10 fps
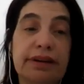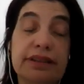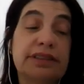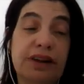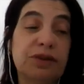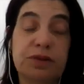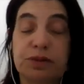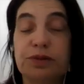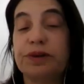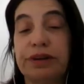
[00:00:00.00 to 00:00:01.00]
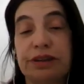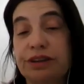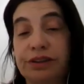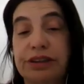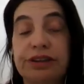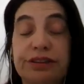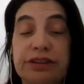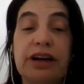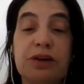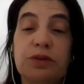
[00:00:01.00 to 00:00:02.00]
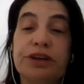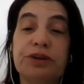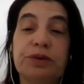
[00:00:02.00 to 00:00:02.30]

It's not where you're not where you